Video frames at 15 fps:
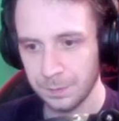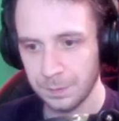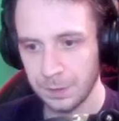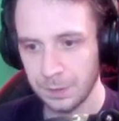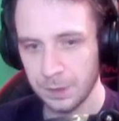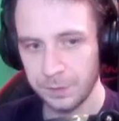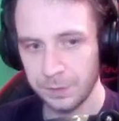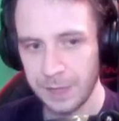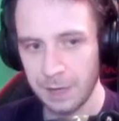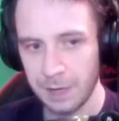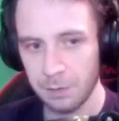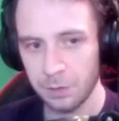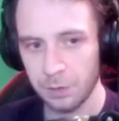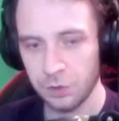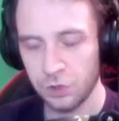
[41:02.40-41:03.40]
Now,
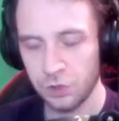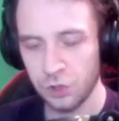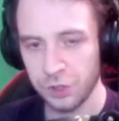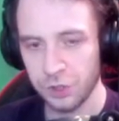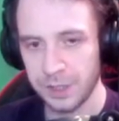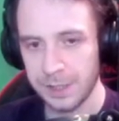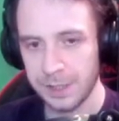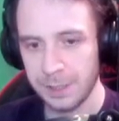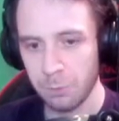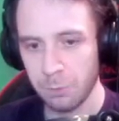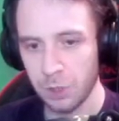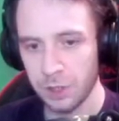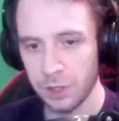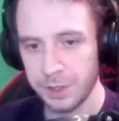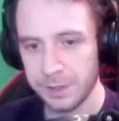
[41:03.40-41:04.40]
just as a warning
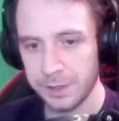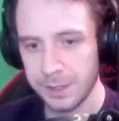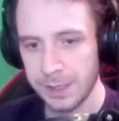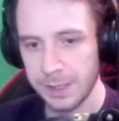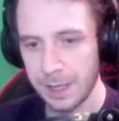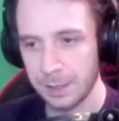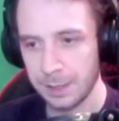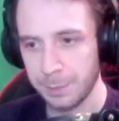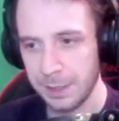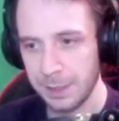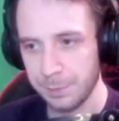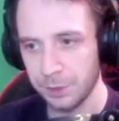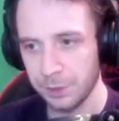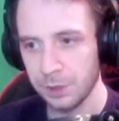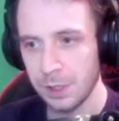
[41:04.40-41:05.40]
to tech people,
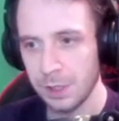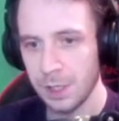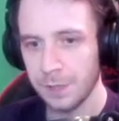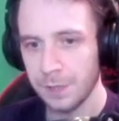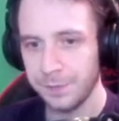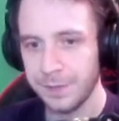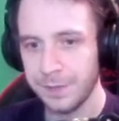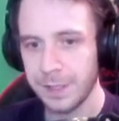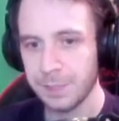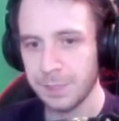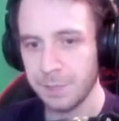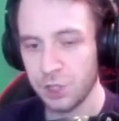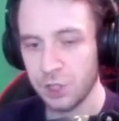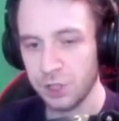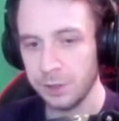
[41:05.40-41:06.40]
this
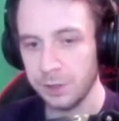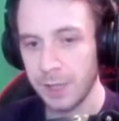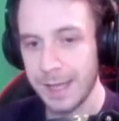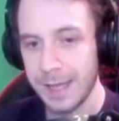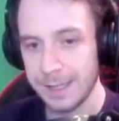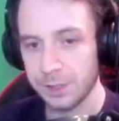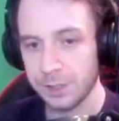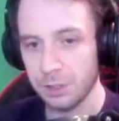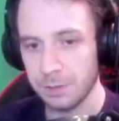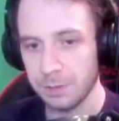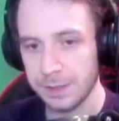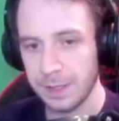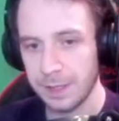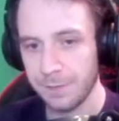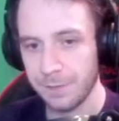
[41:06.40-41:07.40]
mission is going to get
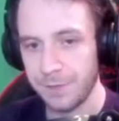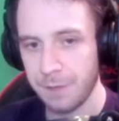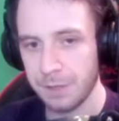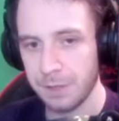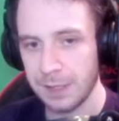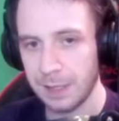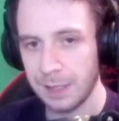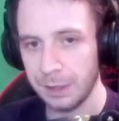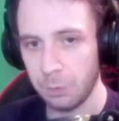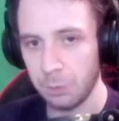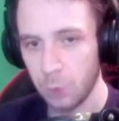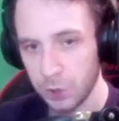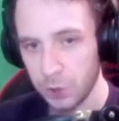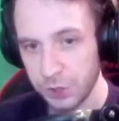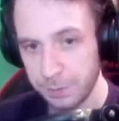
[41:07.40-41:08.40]
very loud at one
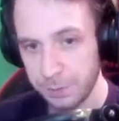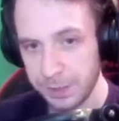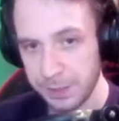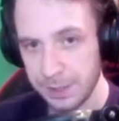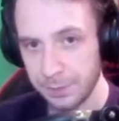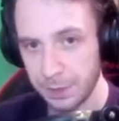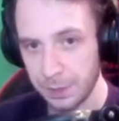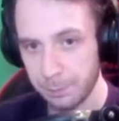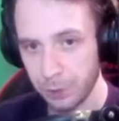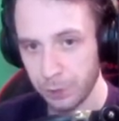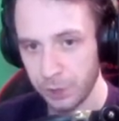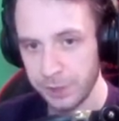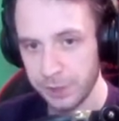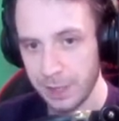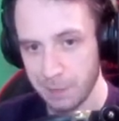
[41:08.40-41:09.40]
specific point.
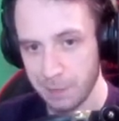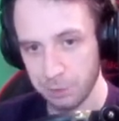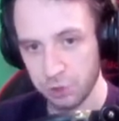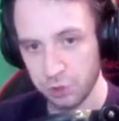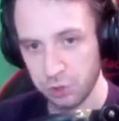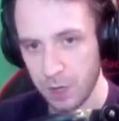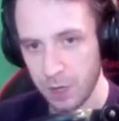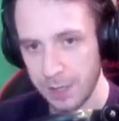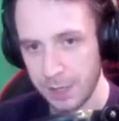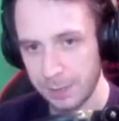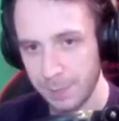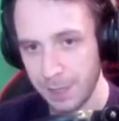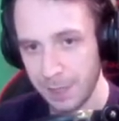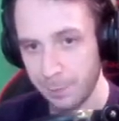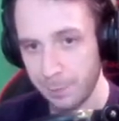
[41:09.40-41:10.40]
I will try my
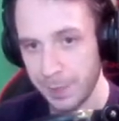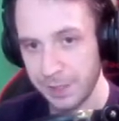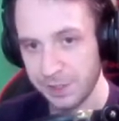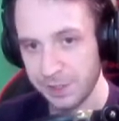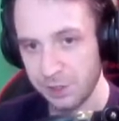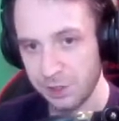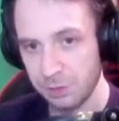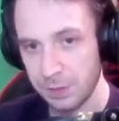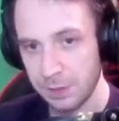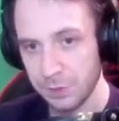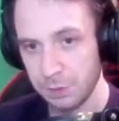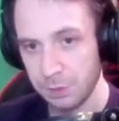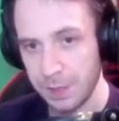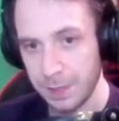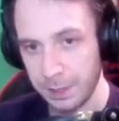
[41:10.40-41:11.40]
best to give you a
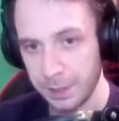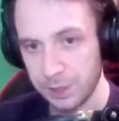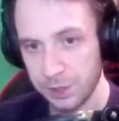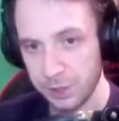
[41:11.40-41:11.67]
heads up.